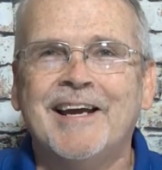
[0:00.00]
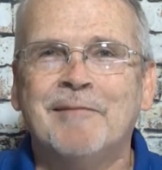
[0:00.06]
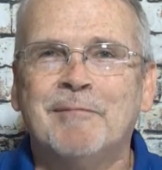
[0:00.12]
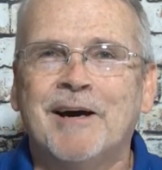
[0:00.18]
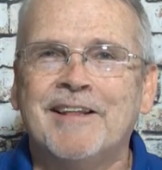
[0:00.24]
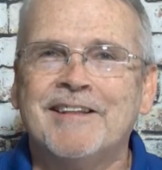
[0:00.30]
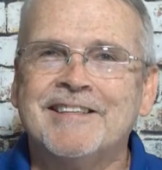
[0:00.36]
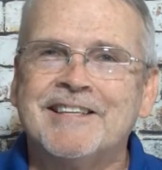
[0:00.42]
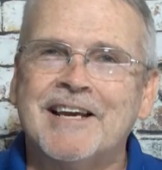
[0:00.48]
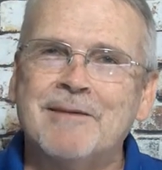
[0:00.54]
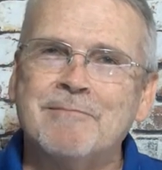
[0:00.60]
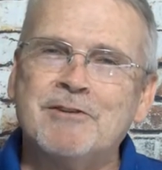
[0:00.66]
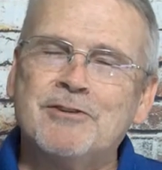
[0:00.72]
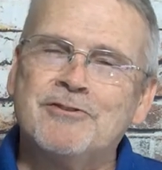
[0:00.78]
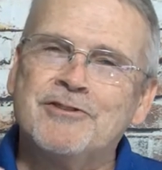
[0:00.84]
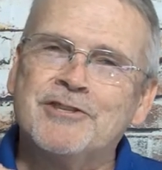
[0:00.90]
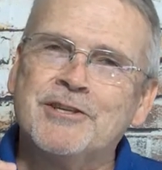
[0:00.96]
And by the time
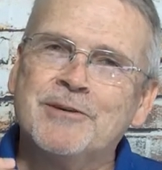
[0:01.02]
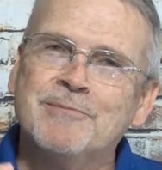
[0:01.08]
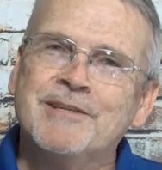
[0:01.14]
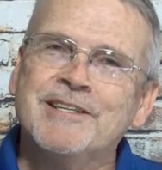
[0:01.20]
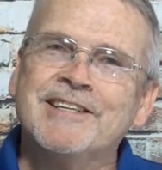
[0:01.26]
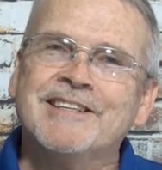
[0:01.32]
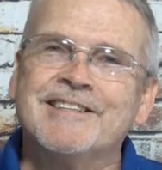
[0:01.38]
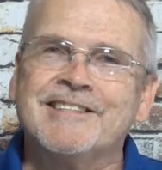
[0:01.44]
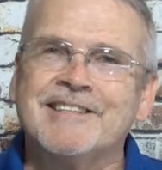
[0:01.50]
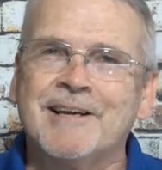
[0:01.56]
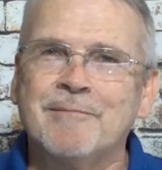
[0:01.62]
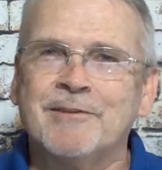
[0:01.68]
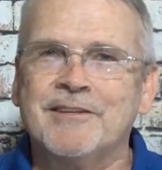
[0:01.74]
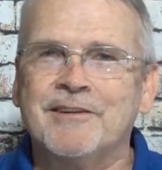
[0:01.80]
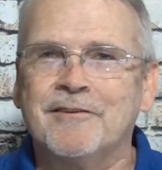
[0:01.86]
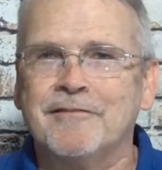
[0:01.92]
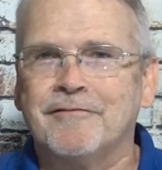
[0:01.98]
you zoomed into
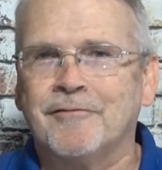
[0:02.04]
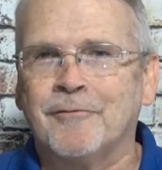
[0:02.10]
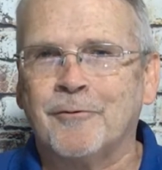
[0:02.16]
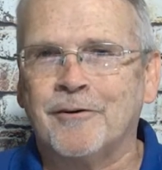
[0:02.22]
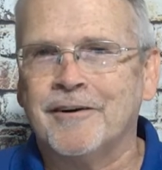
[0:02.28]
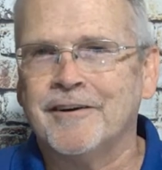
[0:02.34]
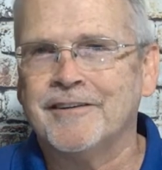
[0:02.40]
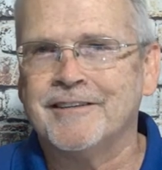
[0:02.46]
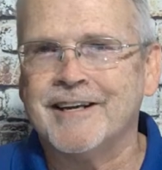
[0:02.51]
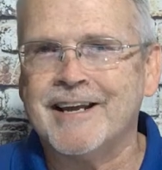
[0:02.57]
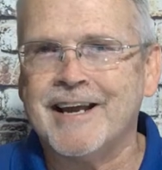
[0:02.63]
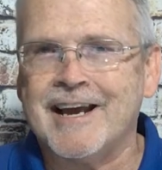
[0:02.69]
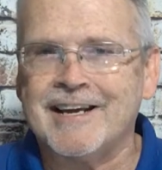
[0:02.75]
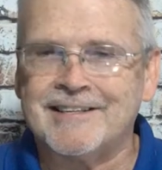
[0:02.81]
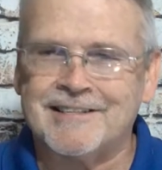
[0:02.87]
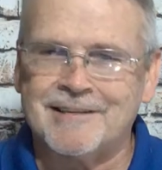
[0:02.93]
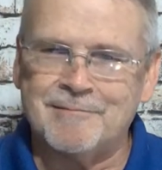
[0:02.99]
something on
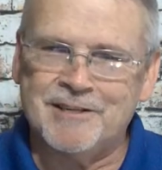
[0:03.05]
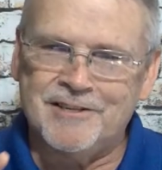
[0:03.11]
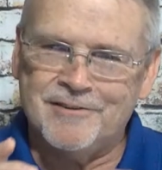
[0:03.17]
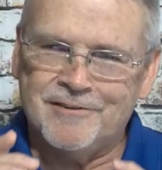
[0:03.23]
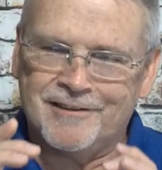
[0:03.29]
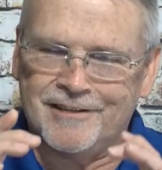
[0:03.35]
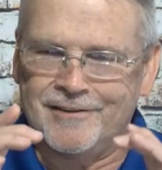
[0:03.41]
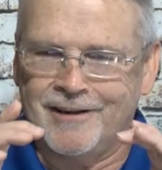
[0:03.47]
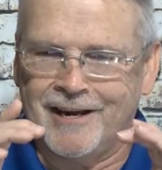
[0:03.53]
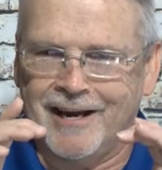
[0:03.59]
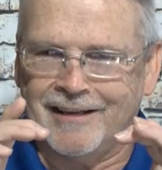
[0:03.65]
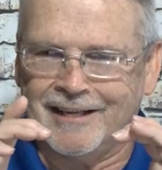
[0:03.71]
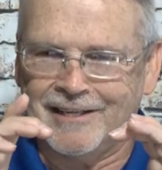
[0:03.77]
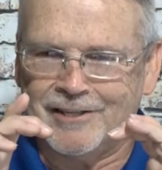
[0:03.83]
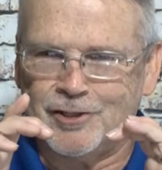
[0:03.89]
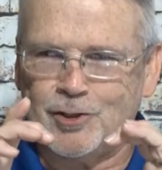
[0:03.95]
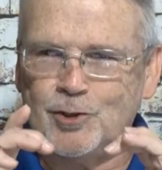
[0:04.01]
400x, I mean, you got
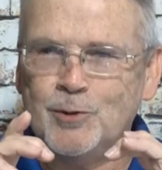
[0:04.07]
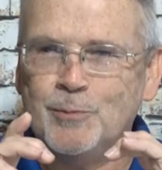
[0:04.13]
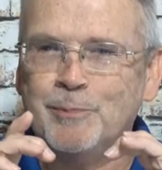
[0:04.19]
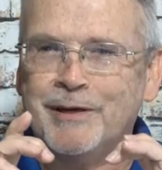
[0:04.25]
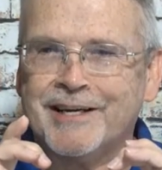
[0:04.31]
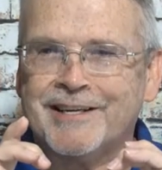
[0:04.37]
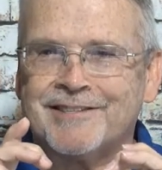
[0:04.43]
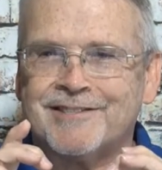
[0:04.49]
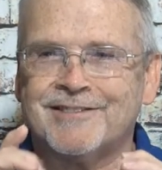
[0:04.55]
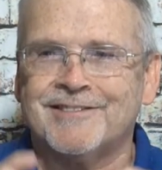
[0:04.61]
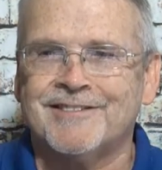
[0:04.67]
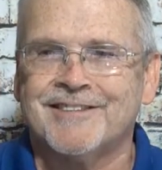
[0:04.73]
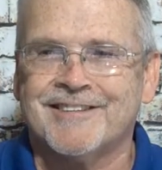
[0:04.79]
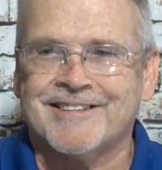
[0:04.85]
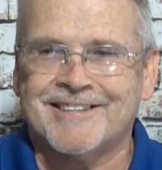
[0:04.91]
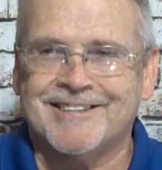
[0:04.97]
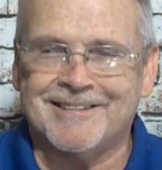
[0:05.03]
like 2
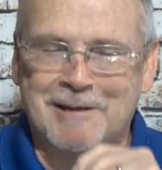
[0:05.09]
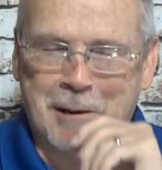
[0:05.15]
pixels.